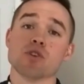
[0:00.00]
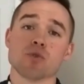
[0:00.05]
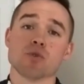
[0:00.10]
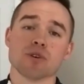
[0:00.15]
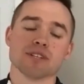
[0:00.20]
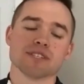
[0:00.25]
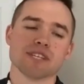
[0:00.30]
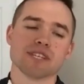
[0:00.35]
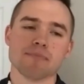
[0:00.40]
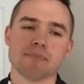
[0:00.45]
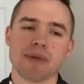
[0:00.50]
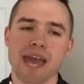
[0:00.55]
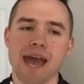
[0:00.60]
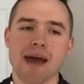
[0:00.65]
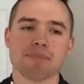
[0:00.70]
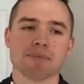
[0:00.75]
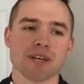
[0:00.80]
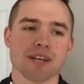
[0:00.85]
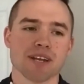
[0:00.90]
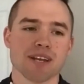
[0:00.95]
You were a team
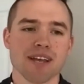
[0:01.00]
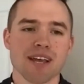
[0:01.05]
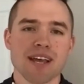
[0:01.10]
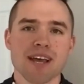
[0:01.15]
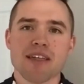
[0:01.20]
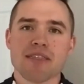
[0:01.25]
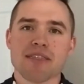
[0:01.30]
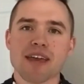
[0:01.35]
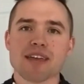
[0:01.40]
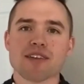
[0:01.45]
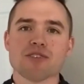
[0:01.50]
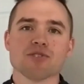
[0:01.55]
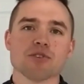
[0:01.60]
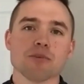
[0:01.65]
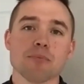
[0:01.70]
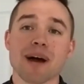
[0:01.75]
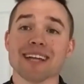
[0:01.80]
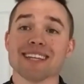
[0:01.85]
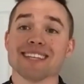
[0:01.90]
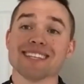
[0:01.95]
captain. Thank you
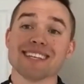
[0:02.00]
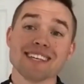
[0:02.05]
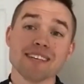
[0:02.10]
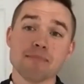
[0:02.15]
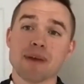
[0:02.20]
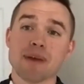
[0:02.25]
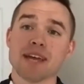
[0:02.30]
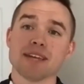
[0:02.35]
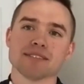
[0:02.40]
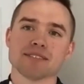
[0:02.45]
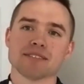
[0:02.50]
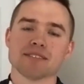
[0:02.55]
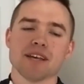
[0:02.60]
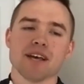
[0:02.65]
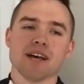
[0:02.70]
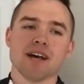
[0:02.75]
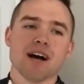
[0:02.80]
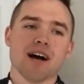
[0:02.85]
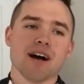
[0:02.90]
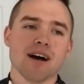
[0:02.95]
to my
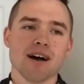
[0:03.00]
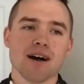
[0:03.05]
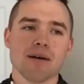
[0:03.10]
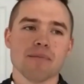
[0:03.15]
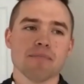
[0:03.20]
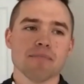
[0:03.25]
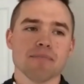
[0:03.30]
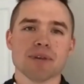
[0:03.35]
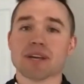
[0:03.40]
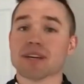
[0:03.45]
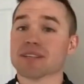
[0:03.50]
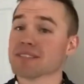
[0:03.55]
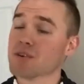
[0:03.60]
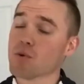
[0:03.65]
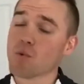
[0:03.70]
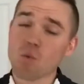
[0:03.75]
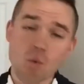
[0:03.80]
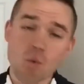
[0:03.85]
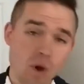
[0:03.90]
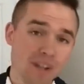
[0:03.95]
teammates, because
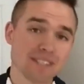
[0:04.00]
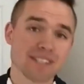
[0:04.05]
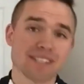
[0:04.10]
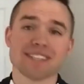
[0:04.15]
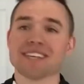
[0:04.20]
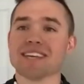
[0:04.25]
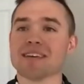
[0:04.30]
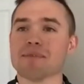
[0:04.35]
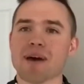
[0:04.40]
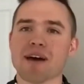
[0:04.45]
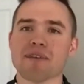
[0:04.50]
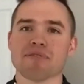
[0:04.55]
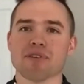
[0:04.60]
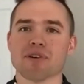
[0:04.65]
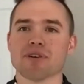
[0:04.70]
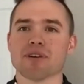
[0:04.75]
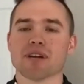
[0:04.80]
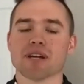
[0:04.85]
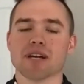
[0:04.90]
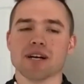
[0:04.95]
it was a team
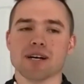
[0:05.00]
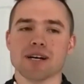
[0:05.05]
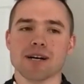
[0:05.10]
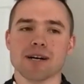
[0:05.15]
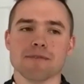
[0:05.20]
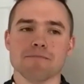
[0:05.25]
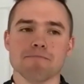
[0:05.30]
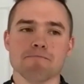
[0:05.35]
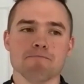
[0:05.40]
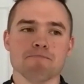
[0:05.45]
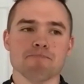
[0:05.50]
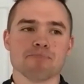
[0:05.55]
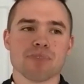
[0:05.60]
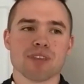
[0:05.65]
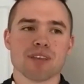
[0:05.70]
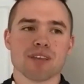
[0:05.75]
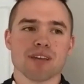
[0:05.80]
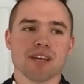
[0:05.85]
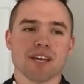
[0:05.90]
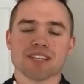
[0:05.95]
effort,
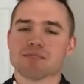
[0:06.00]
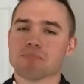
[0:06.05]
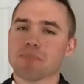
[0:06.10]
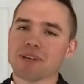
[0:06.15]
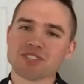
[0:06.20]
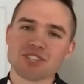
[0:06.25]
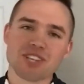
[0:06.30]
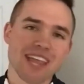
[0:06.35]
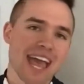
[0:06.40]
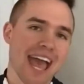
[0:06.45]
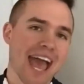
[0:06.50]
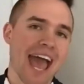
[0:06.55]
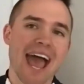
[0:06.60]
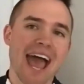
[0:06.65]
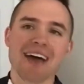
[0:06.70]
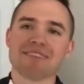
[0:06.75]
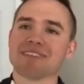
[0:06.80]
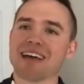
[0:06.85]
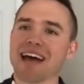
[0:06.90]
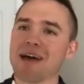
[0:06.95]
especially at
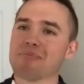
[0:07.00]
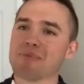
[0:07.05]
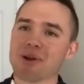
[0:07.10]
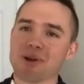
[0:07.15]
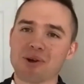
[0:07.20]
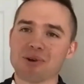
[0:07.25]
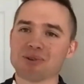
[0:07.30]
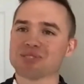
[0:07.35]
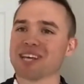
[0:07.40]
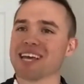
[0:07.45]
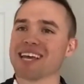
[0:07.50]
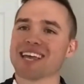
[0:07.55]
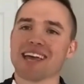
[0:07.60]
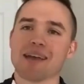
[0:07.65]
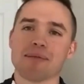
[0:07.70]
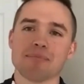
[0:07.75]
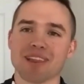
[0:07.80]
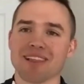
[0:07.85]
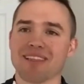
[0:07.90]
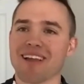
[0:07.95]
halftime when Coach A
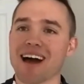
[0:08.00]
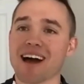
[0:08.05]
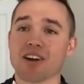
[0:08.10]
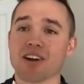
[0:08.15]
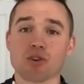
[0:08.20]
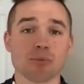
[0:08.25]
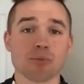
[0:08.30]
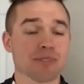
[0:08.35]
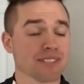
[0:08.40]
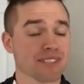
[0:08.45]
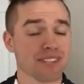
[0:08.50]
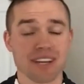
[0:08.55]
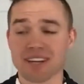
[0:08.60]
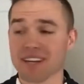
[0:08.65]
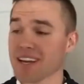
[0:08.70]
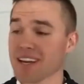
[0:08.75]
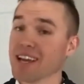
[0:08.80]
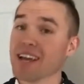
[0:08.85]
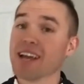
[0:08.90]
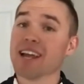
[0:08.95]
came in the locker room and
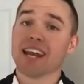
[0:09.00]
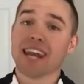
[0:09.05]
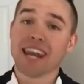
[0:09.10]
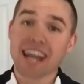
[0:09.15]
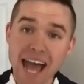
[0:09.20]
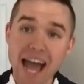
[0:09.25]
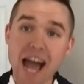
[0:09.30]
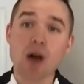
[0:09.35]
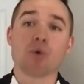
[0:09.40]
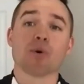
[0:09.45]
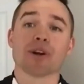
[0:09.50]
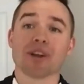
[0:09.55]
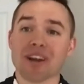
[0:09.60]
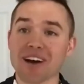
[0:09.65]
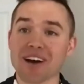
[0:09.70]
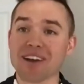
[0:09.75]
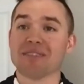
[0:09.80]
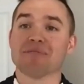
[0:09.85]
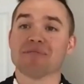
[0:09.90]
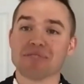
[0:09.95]
said, now we're
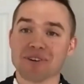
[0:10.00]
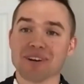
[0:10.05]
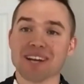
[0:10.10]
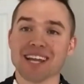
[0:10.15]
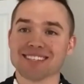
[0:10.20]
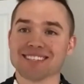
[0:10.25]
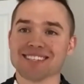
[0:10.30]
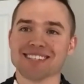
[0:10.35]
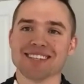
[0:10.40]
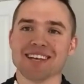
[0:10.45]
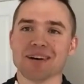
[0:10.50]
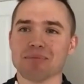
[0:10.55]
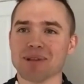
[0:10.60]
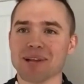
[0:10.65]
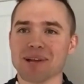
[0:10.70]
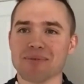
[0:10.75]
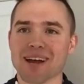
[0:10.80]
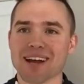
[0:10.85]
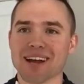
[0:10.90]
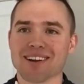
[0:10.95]
gunning for an
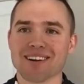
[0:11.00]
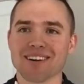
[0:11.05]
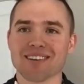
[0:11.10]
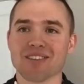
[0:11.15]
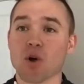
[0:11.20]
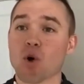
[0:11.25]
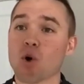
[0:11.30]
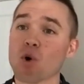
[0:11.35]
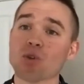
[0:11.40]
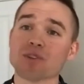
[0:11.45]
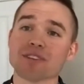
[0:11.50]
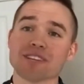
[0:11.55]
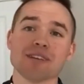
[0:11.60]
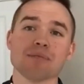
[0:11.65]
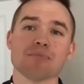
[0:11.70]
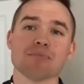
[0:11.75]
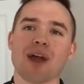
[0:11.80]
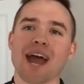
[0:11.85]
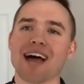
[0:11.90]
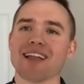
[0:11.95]
NCAA record. The whole
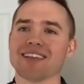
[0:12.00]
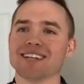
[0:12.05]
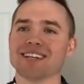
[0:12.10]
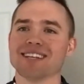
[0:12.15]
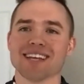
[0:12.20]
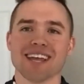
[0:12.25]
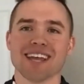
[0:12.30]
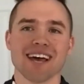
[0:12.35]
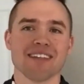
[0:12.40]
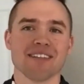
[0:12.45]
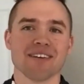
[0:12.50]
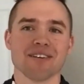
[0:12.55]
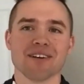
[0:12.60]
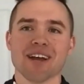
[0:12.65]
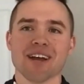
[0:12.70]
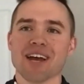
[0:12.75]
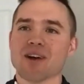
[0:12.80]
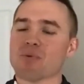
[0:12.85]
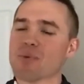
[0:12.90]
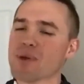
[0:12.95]
team rallied
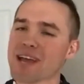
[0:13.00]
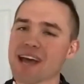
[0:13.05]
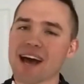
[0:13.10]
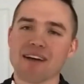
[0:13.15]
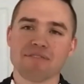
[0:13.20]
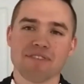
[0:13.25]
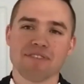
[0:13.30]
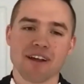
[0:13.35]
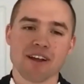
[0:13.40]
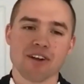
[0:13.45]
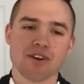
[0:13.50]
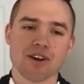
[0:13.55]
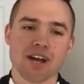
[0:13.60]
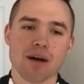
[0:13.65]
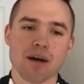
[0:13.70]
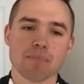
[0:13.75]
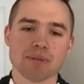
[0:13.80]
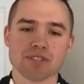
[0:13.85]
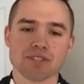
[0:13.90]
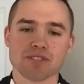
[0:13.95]
together. We got fired
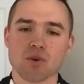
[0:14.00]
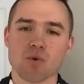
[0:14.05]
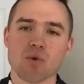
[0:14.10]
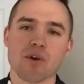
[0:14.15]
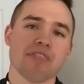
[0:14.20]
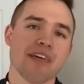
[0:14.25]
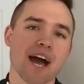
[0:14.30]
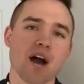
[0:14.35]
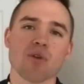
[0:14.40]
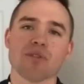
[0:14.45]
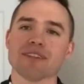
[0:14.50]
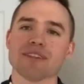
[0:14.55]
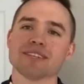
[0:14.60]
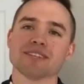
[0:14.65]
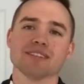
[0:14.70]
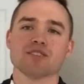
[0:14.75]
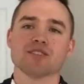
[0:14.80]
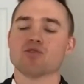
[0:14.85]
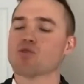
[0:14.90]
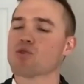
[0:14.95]
up. And so without the
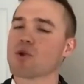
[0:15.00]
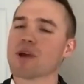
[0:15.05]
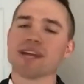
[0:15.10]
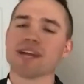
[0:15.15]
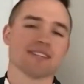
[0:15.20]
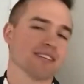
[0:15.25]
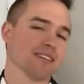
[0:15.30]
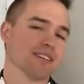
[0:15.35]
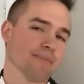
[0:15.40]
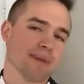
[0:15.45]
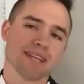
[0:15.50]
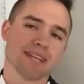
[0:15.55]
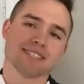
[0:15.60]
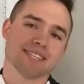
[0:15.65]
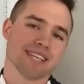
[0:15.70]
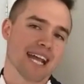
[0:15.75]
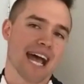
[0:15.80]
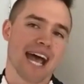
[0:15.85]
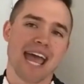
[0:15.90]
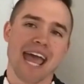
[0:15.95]
great
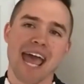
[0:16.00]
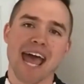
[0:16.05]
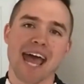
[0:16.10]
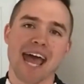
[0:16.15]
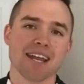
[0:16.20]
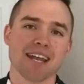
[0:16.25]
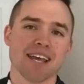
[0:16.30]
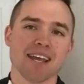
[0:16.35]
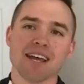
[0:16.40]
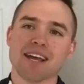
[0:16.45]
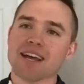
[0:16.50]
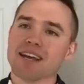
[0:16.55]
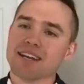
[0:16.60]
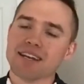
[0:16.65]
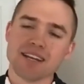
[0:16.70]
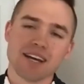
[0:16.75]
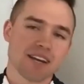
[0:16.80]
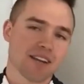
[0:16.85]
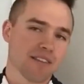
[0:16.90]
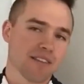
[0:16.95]
teammates that I had,
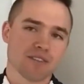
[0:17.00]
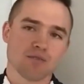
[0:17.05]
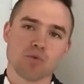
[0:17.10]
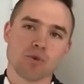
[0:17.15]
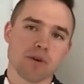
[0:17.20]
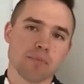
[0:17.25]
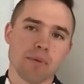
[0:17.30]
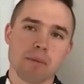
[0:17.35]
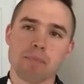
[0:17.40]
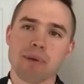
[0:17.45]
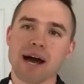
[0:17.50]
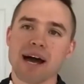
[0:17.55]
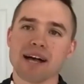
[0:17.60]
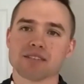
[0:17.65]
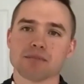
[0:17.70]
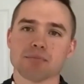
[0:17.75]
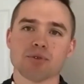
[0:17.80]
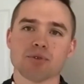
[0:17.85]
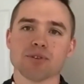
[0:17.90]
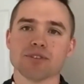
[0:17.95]
none of this would have been
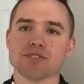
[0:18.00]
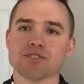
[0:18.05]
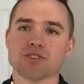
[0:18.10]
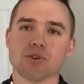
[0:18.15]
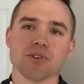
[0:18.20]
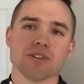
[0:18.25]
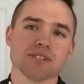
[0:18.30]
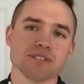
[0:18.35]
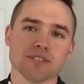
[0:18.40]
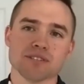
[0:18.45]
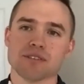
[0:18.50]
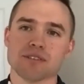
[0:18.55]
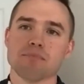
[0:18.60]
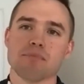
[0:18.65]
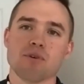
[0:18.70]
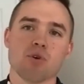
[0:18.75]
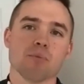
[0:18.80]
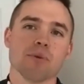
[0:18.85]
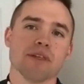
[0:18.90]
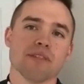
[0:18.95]
possible. And so this is a
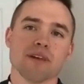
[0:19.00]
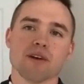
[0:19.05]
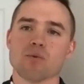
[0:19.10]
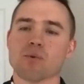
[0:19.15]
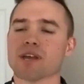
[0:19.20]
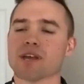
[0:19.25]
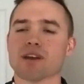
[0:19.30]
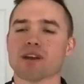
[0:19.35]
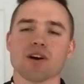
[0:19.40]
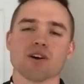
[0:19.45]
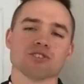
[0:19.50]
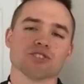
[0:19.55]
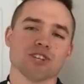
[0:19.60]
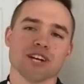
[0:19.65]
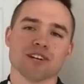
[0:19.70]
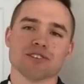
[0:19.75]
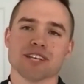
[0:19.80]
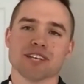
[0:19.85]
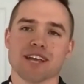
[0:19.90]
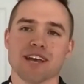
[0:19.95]
moment that we can all
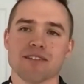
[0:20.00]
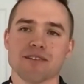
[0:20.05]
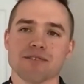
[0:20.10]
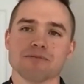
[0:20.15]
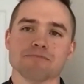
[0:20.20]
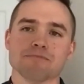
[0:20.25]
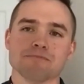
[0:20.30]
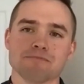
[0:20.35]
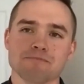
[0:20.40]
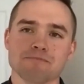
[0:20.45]
share together.